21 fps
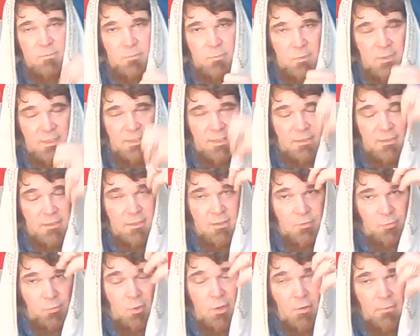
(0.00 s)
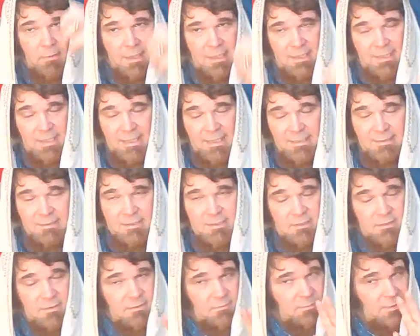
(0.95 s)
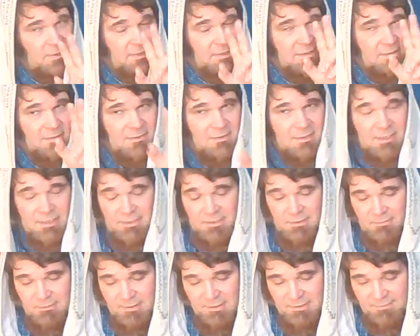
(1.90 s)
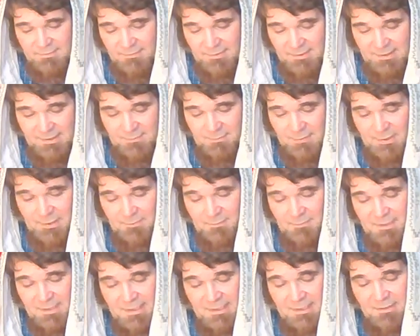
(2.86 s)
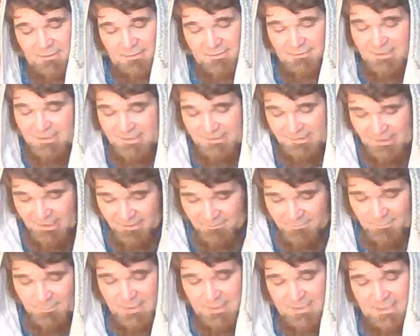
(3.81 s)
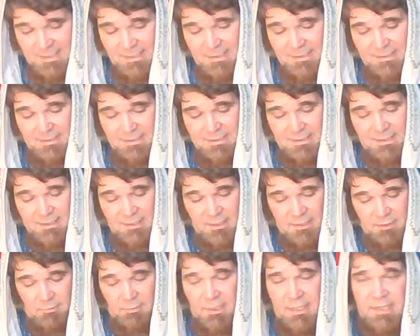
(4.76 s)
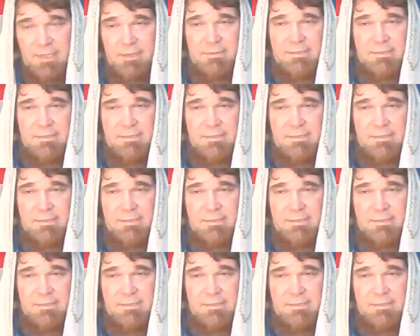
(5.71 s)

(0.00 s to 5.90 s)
what you're growing into but you don't want to think about money you don't want to love money you want to